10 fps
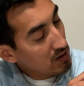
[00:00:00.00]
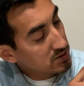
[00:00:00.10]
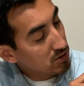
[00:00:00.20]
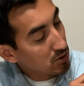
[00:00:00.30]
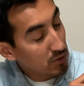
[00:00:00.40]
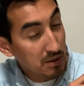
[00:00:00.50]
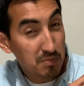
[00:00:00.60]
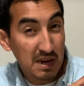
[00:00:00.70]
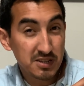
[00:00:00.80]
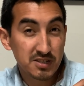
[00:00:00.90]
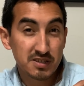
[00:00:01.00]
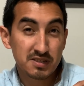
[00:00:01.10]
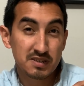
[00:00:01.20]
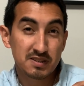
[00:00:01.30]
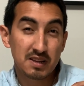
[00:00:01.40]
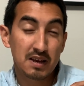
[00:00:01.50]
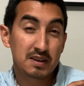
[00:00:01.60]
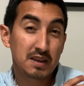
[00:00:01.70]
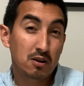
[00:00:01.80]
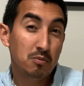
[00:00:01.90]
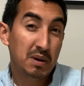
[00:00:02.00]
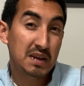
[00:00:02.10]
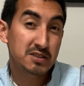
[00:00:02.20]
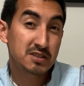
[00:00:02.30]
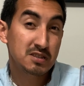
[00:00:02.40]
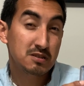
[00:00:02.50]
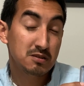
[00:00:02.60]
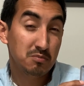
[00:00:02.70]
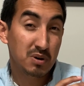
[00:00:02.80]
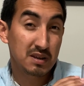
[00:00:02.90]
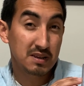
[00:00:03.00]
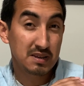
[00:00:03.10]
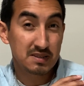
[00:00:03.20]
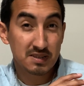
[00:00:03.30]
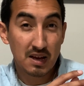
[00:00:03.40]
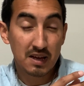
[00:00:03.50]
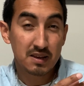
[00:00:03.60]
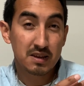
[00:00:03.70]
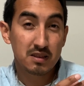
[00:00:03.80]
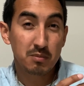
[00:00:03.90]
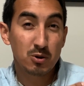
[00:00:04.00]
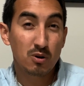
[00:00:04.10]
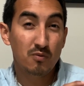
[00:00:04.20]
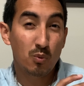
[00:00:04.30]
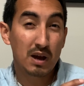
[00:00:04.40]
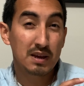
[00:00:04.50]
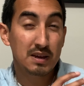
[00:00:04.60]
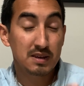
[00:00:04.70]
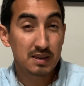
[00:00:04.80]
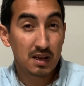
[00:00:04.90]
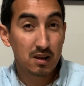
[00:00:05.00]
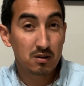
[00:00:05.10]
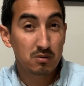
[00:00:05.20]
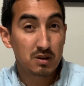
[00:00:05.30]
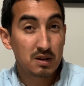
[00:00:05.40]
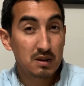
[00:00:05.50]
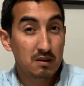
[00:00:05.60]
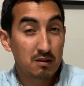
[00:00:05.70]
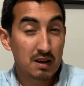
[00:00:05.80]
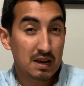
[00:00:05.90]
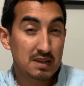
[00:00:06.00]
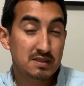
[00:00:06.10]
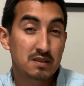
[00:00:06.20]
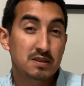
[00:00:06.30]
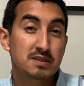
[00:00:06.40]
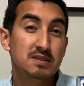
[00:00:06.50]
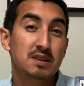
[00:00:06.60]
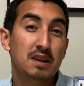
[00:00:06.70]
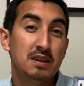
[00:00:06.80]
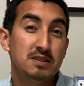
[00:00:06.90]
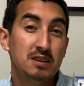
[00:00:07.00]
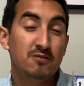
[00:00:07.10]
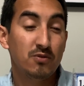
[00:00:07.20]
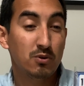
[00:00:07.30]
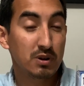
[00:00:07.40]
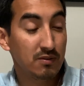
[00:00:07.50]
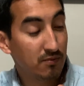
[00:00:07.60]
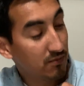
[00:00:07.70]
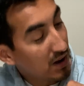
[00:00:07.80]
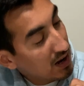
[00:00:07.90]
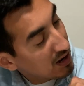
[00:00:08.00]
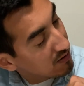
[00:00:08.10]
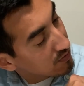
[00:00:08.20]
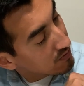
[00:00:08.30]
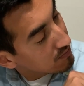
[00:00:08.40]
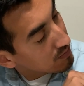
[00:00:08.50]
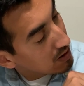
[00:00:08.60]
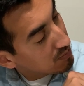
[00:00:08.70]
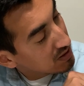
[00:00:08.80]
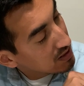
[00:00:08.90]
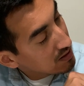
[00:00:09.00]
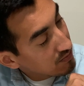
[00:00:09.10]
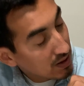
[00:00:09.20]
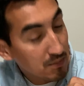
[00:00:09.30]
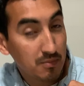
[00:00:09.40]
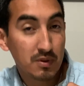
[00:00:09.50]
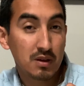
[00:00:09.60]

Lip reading: So cream pages is not yellow pages, but it's kind of in the middle of white and yellow. Like I said, this is a 1945, I believe,